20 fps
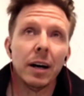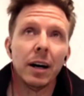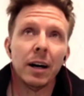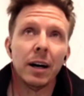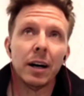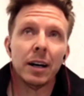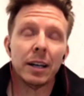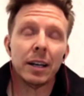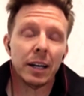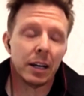
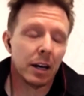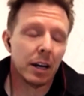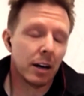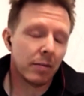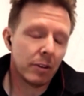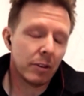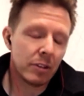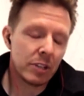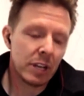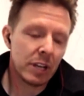uh, in
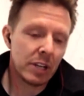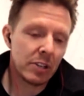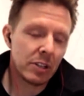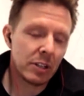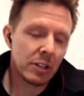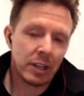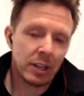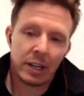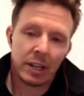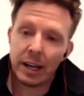
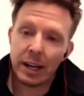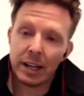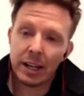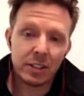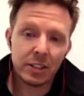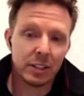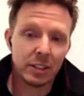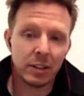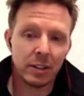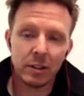conversation and
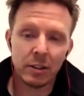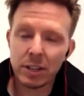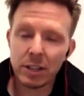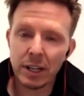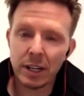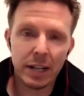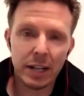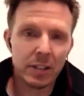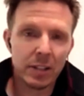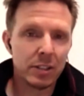connection. Those
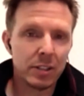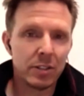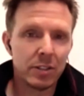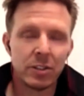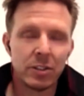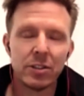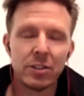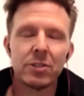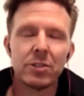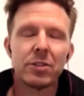connections are
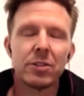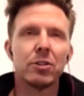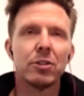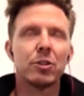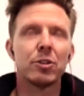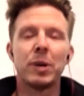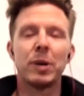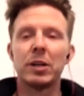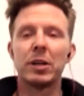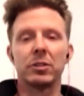just so
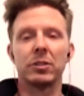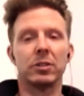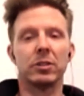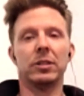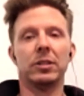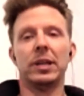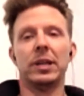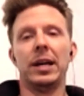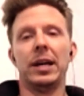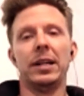
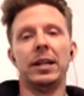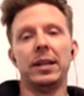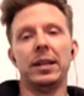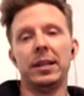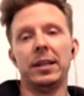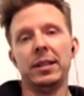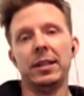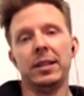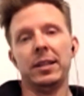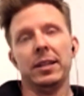special,
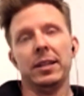Allié.